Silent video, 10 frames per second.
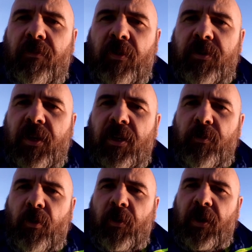was announced
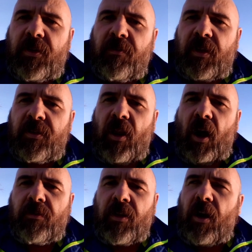here in Northern Ireland
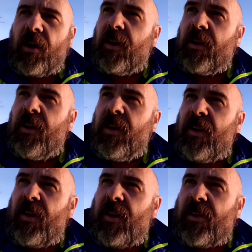yesterday that
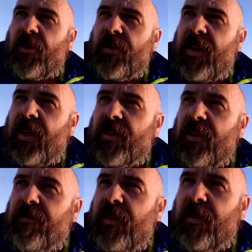we're in for 6 more
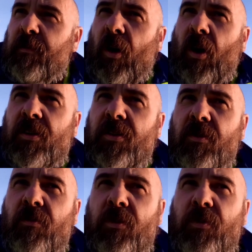weeks of this
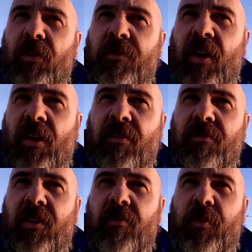lockdown, and
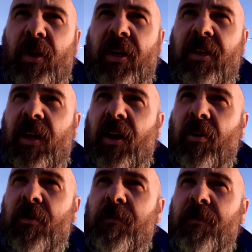it's going to take us to the
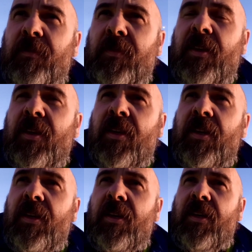5th of March,
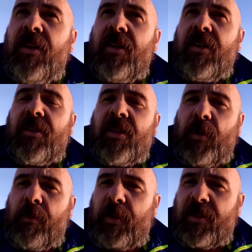which will effectively
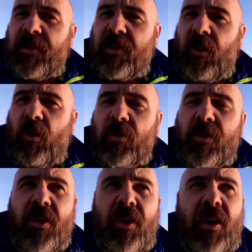have been a year
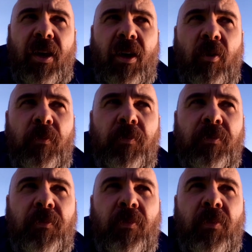
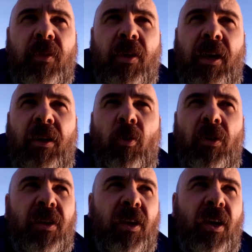since my
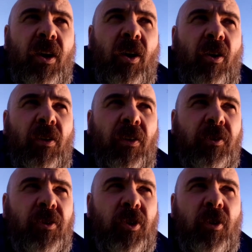business closed.
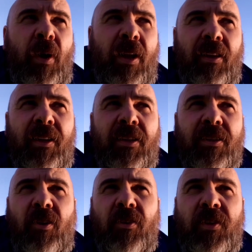And
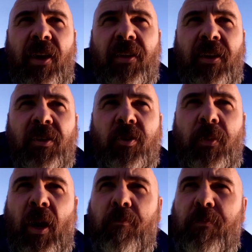I know that
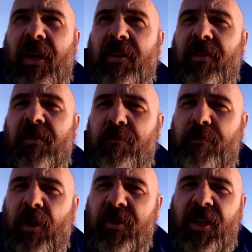all the
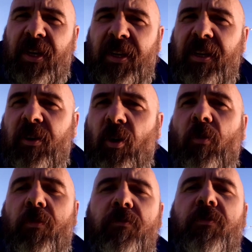YouTube analytics and
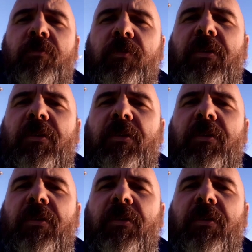all say that I